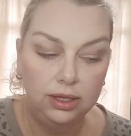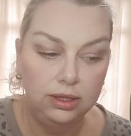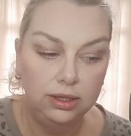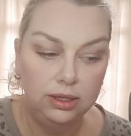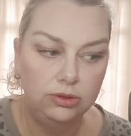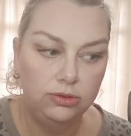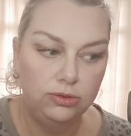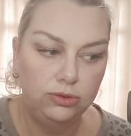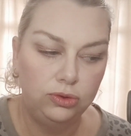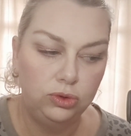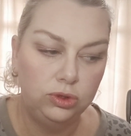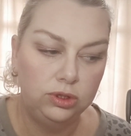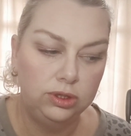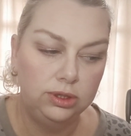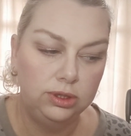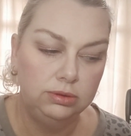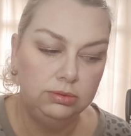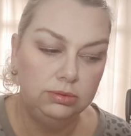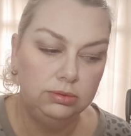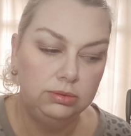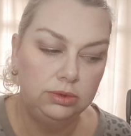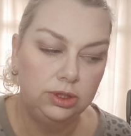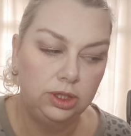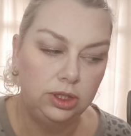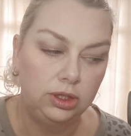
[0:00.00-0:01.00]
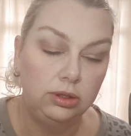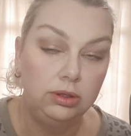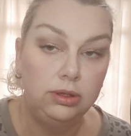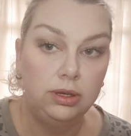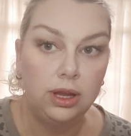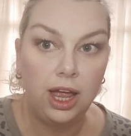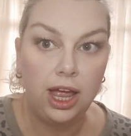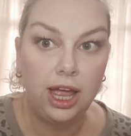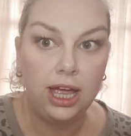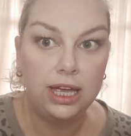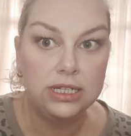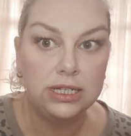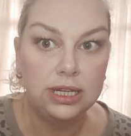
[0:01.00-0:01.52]
for
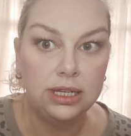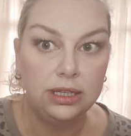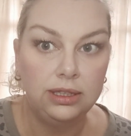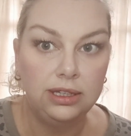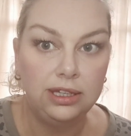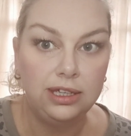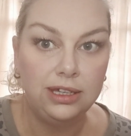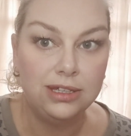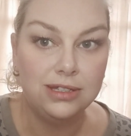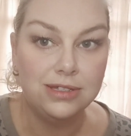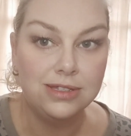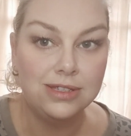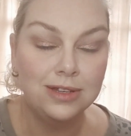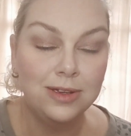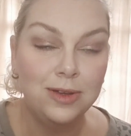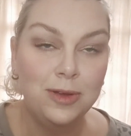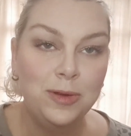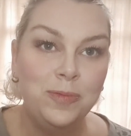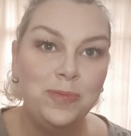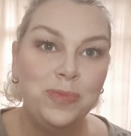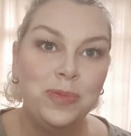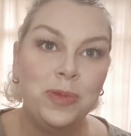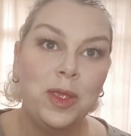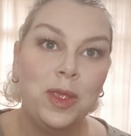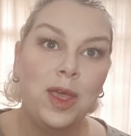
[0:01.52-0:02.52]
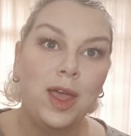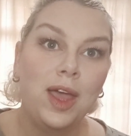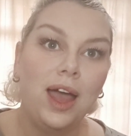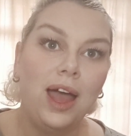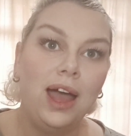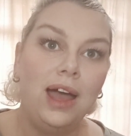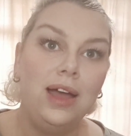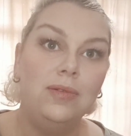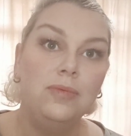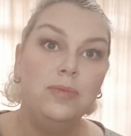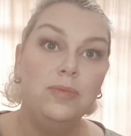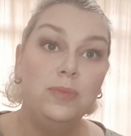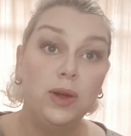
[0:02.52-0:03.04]
18 years.
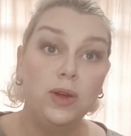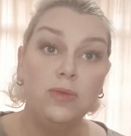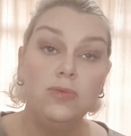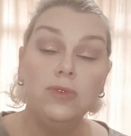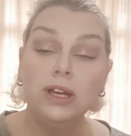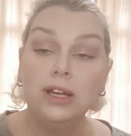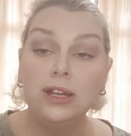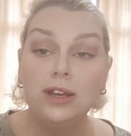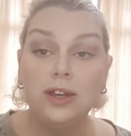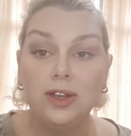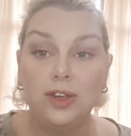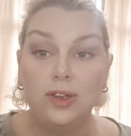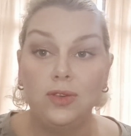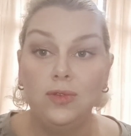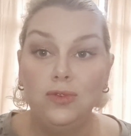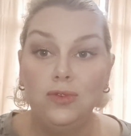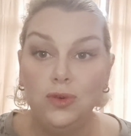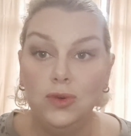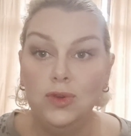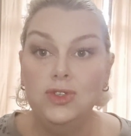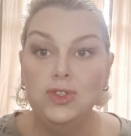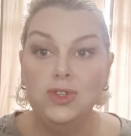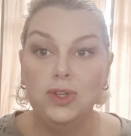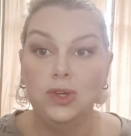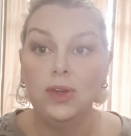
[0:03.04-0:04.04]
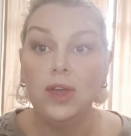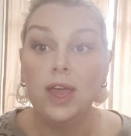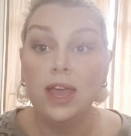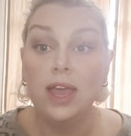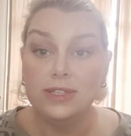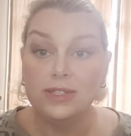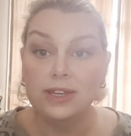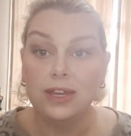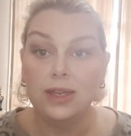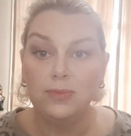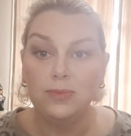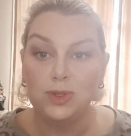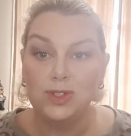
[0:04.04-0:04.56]
But I'm really looking forward to,
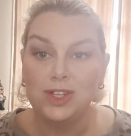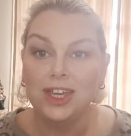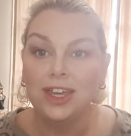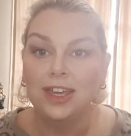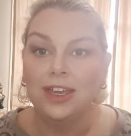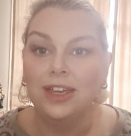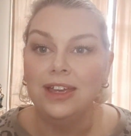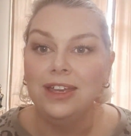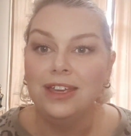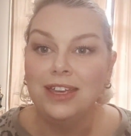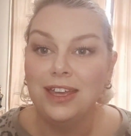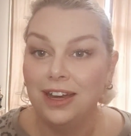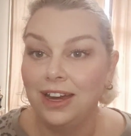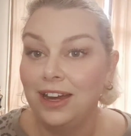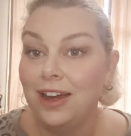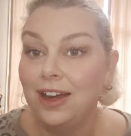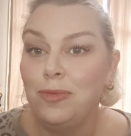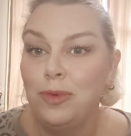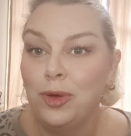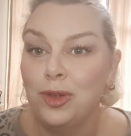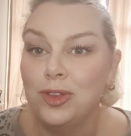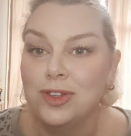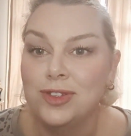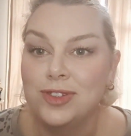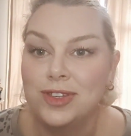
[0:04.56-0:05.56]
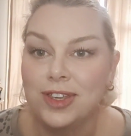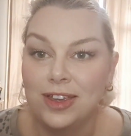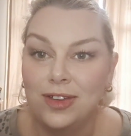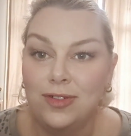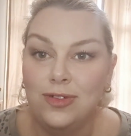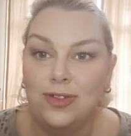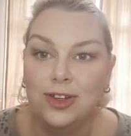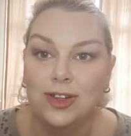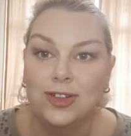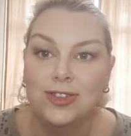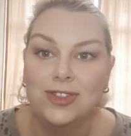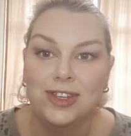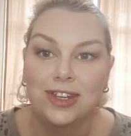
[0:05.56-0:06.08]
as an amputee, getting up on the ski
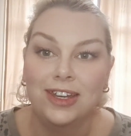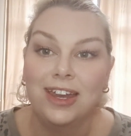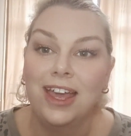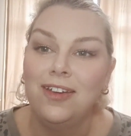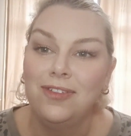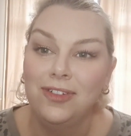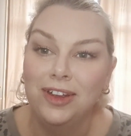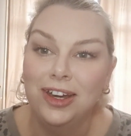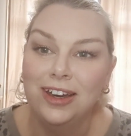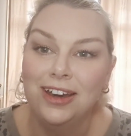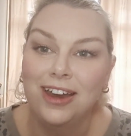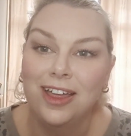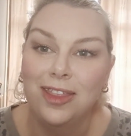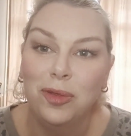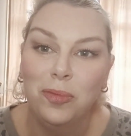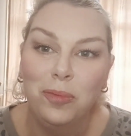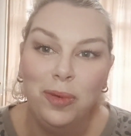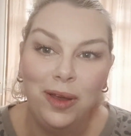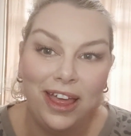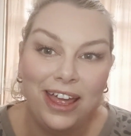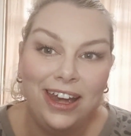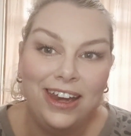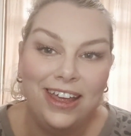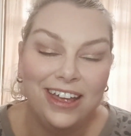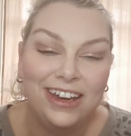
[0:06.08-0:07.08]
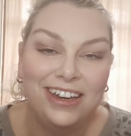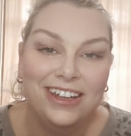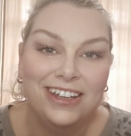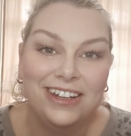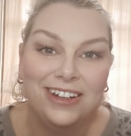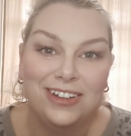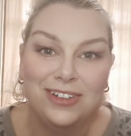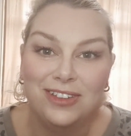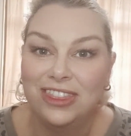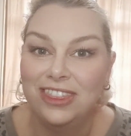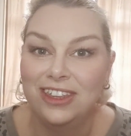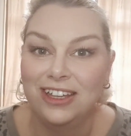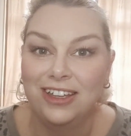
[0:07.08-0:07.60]
fields and having another blad at it.
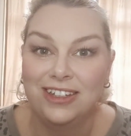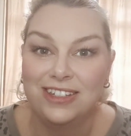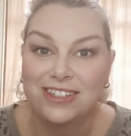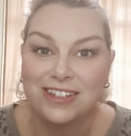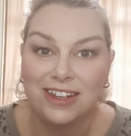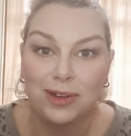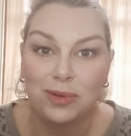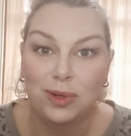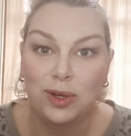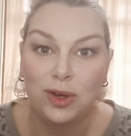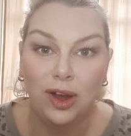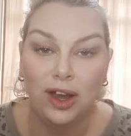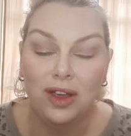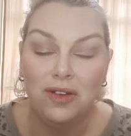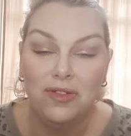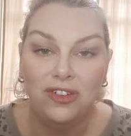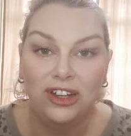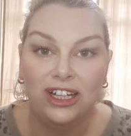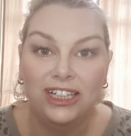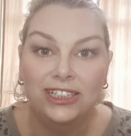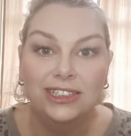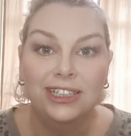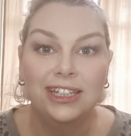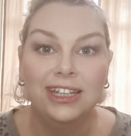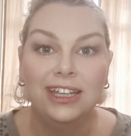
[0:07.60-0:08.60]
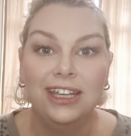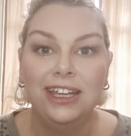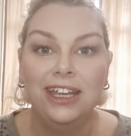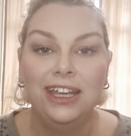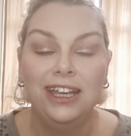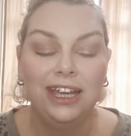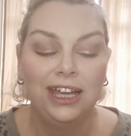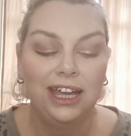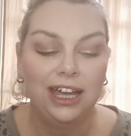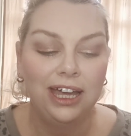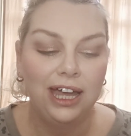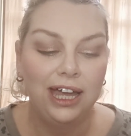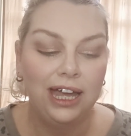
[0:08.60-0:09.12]
I think it's going to be great fun.
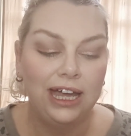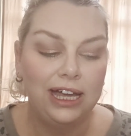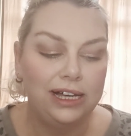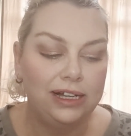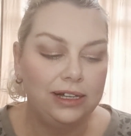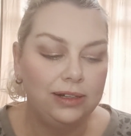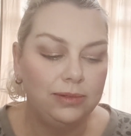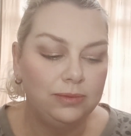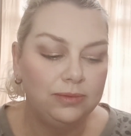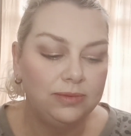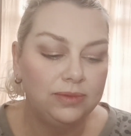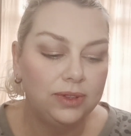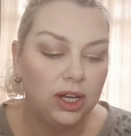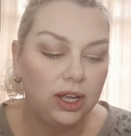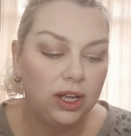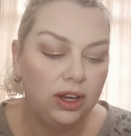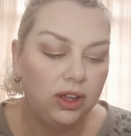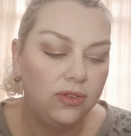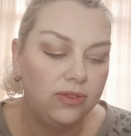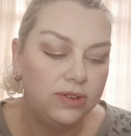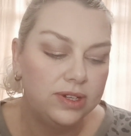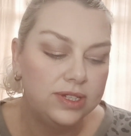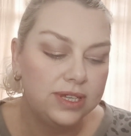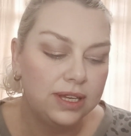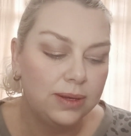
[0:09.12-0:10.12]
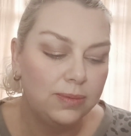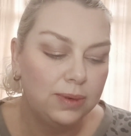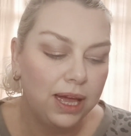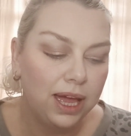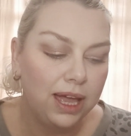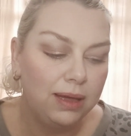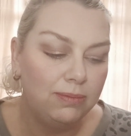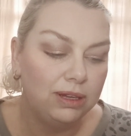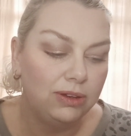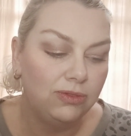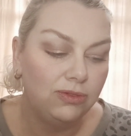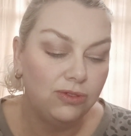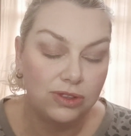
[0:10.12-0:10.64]
I'll obviously be
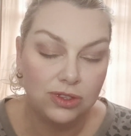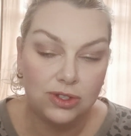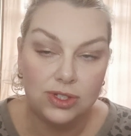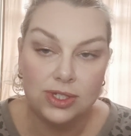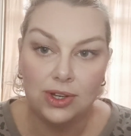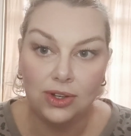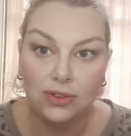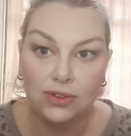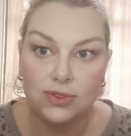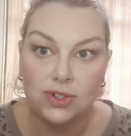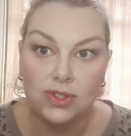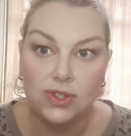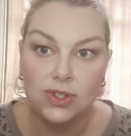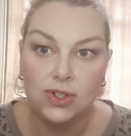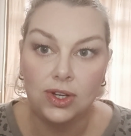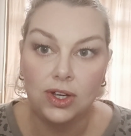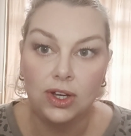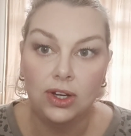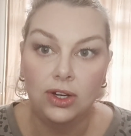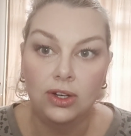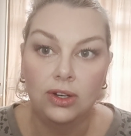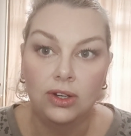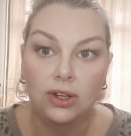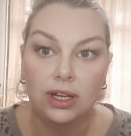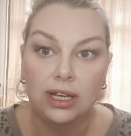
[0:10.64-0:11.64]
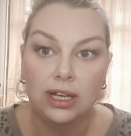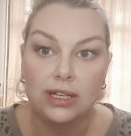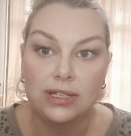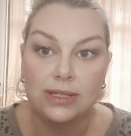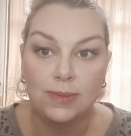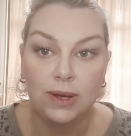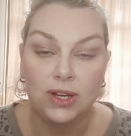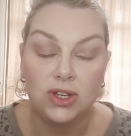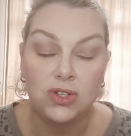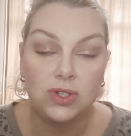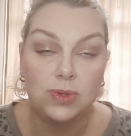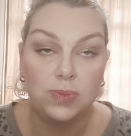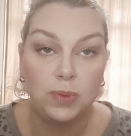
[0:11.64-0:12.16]
aiming for the softer snow as
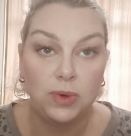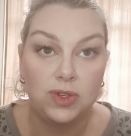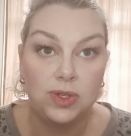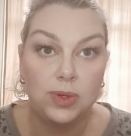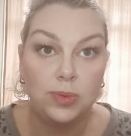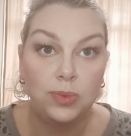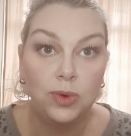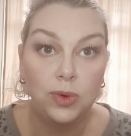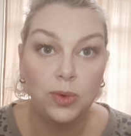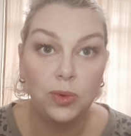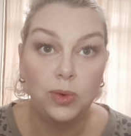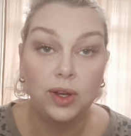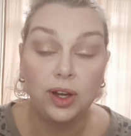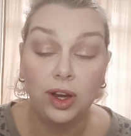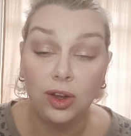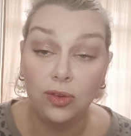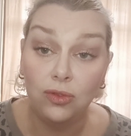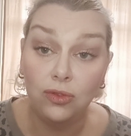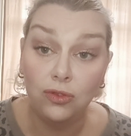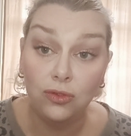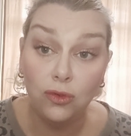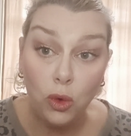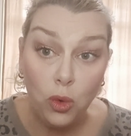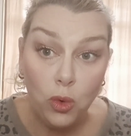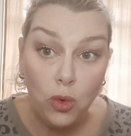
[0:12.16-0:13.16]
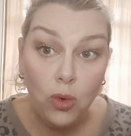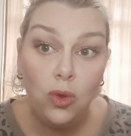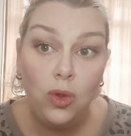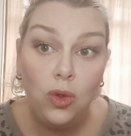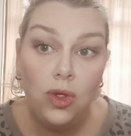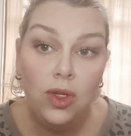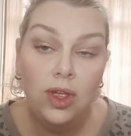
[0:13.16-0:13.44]
much as possible when I fall,